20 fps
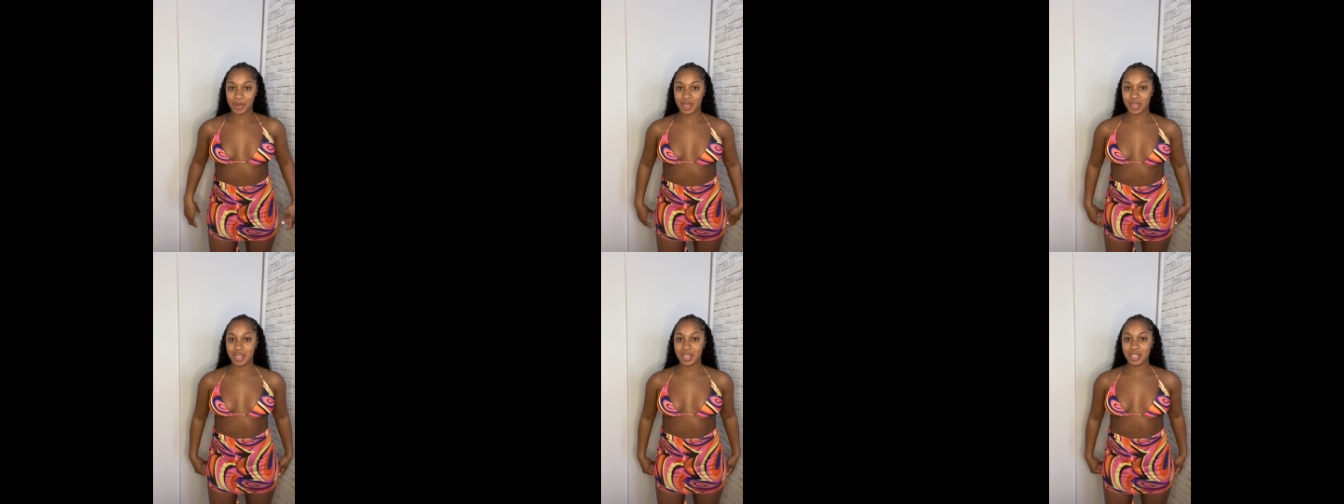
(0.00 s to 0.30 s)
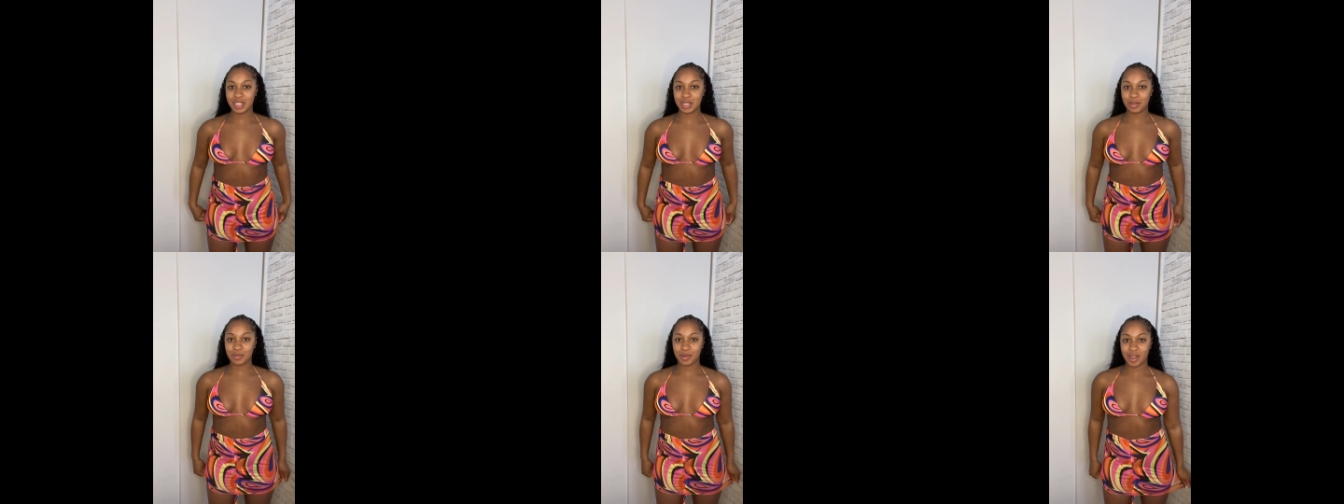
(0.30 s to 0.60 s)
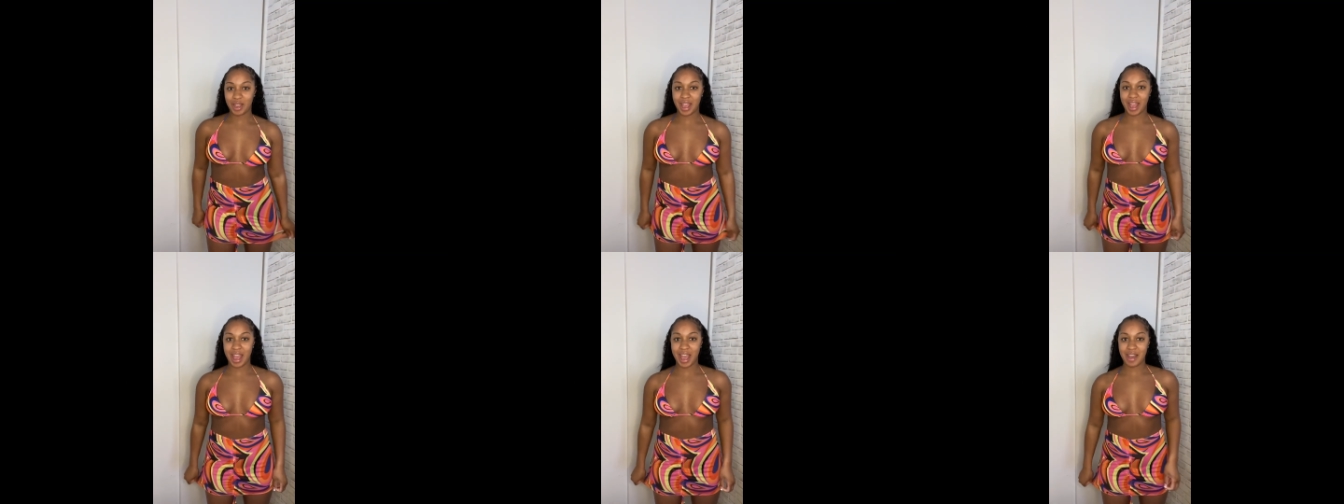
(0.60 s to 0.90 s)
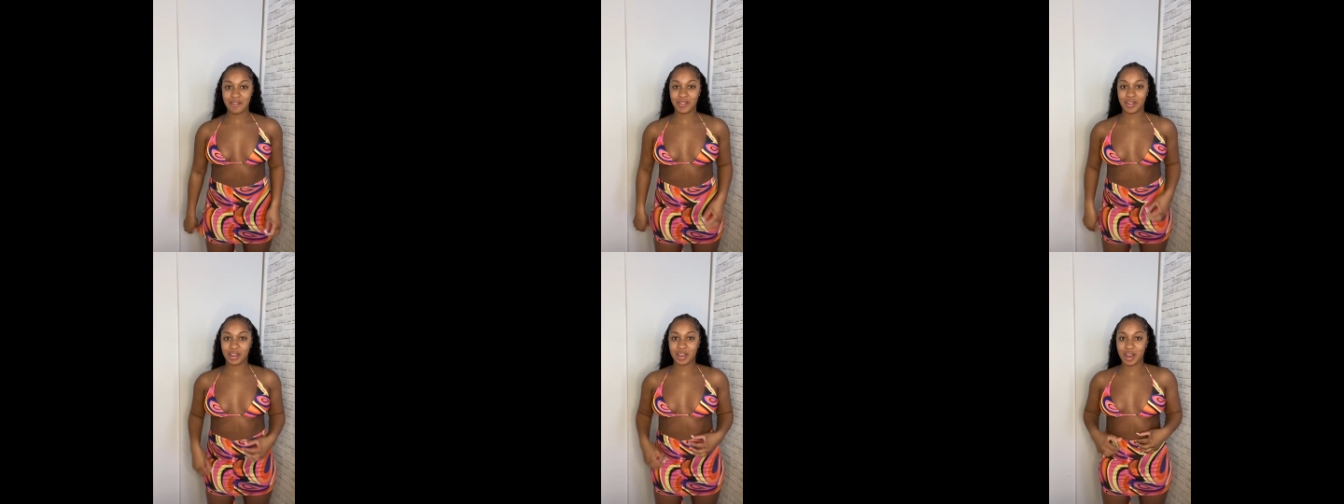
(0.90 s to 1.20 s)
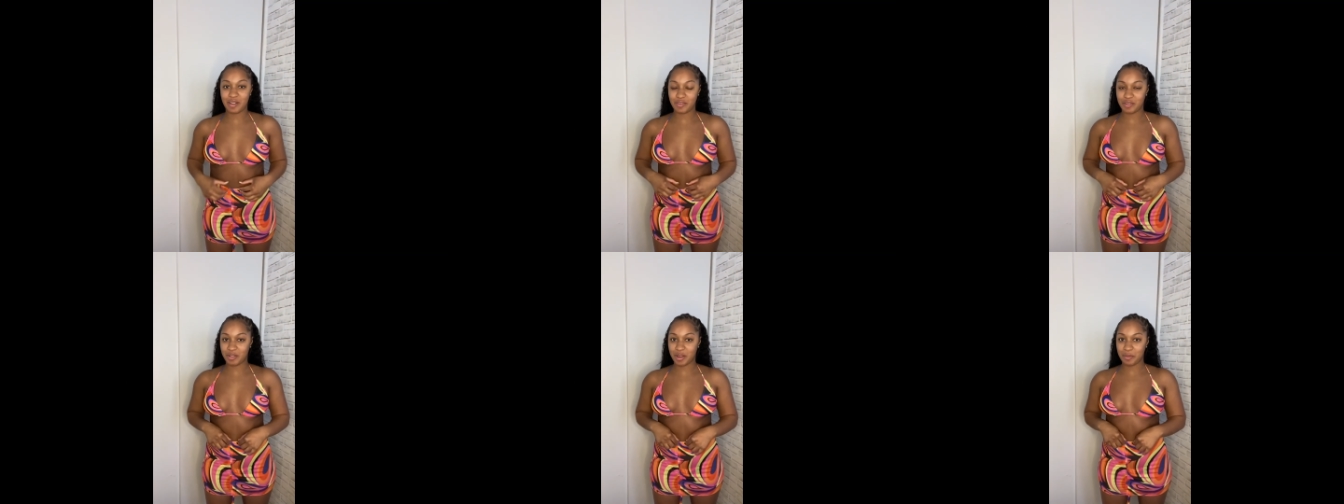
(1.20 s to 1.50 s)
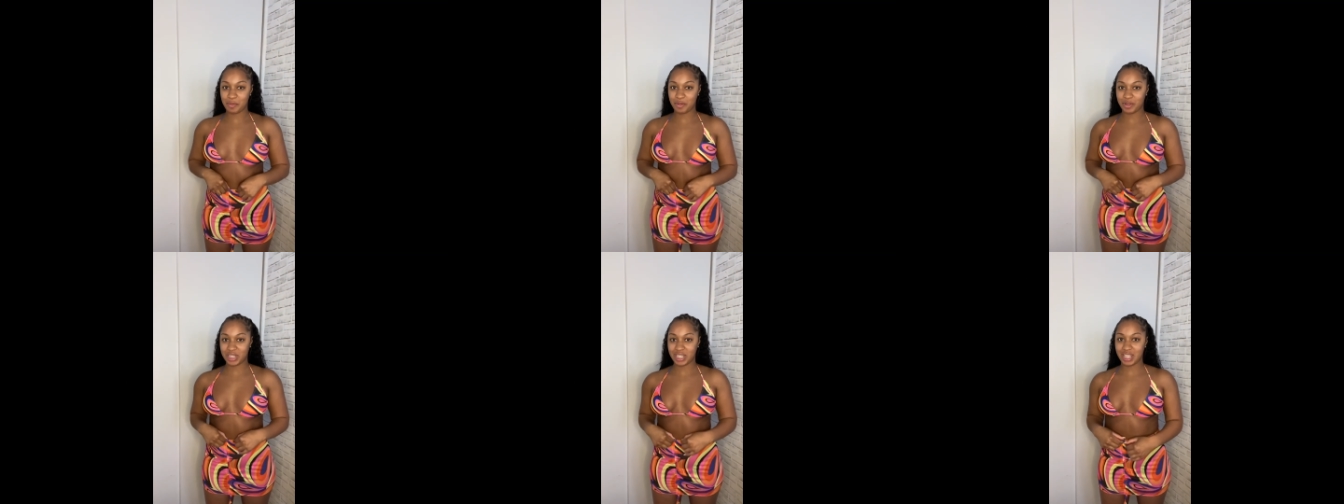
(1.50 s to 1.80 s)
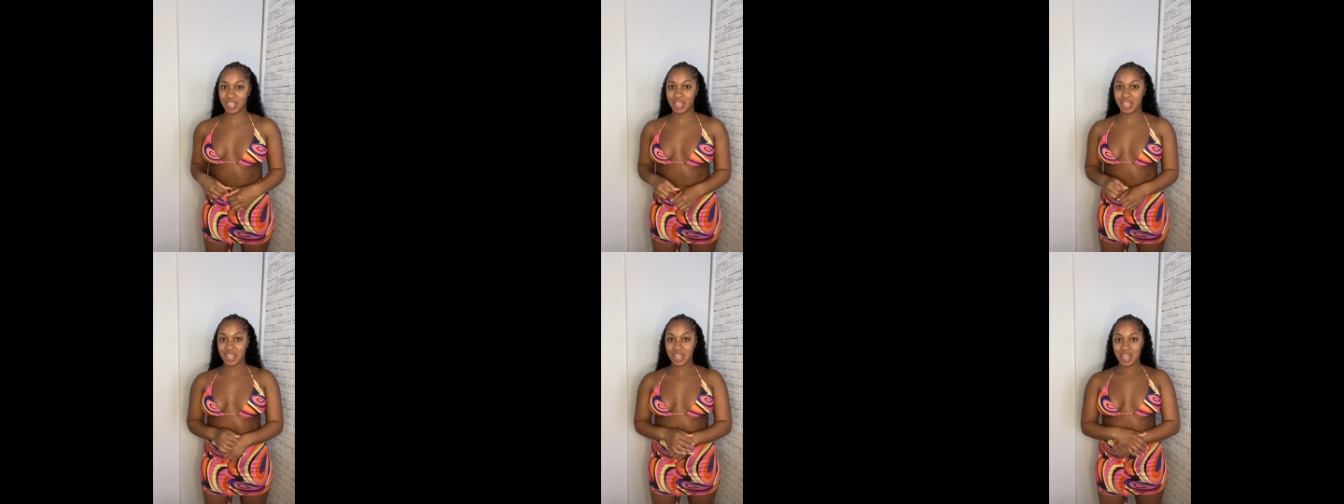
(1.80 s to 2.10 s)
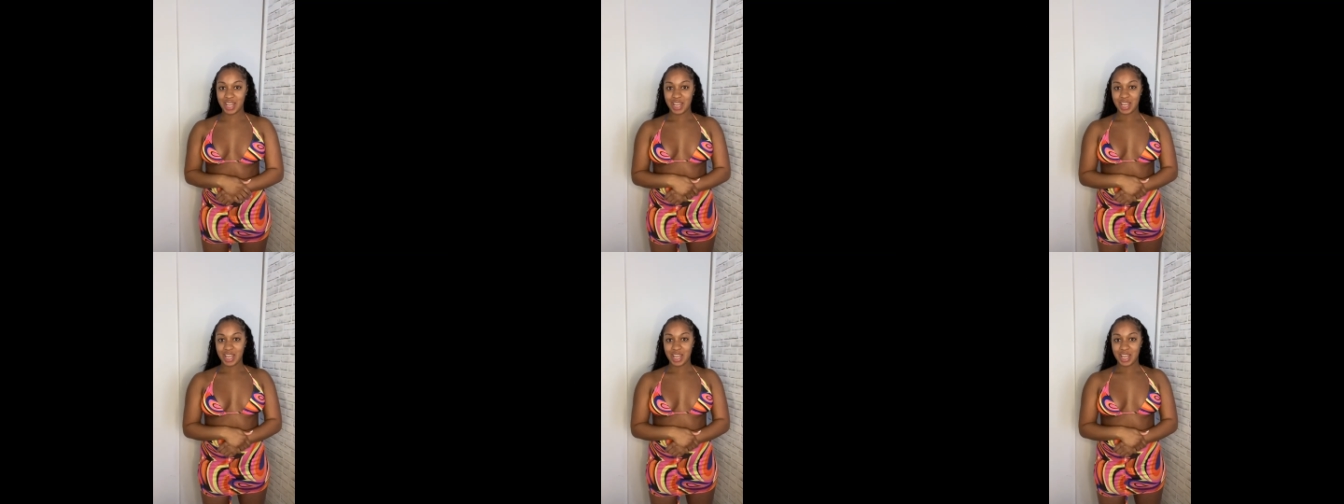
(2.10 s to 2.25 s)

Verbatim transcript: piece where I have a cover up with it.